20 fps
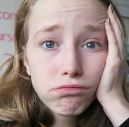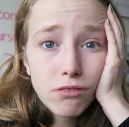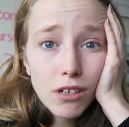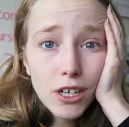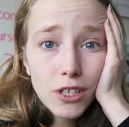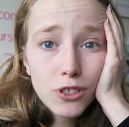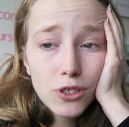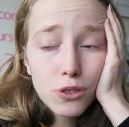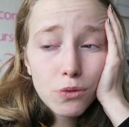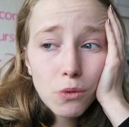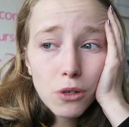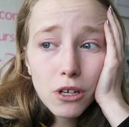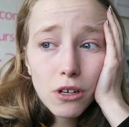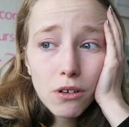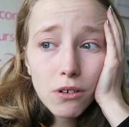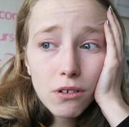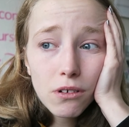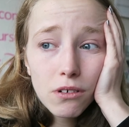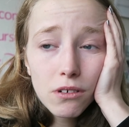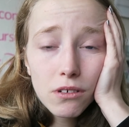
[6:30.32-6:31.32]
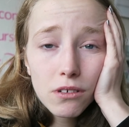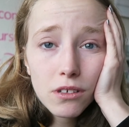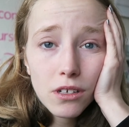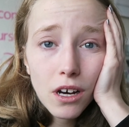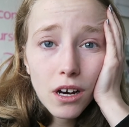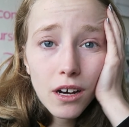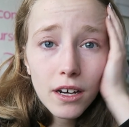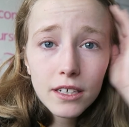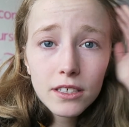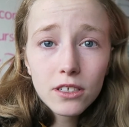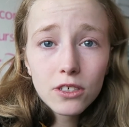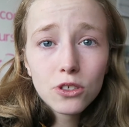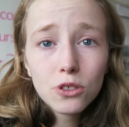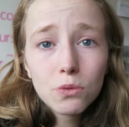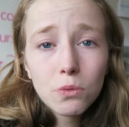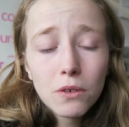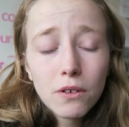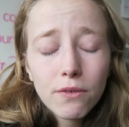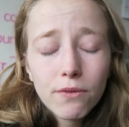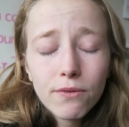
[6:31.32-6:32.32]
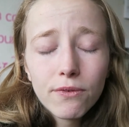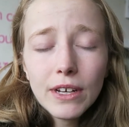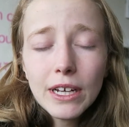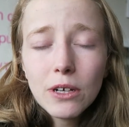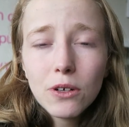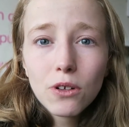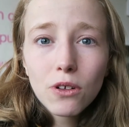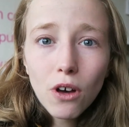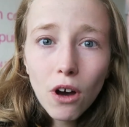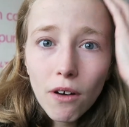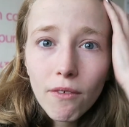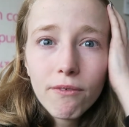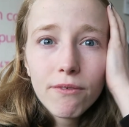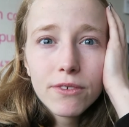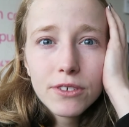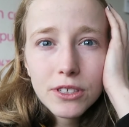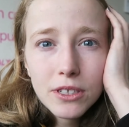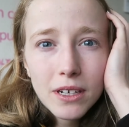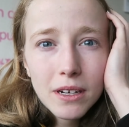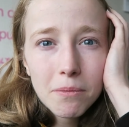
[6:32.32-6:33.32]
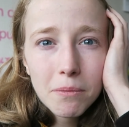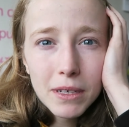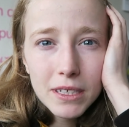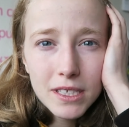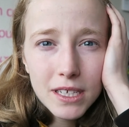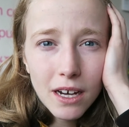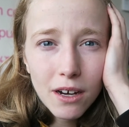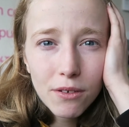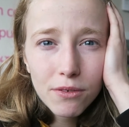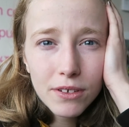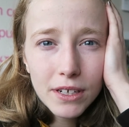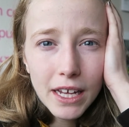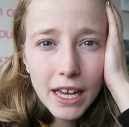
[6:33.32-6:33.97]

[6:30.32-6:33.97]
I just want to look nice. I just want to feel confident in myself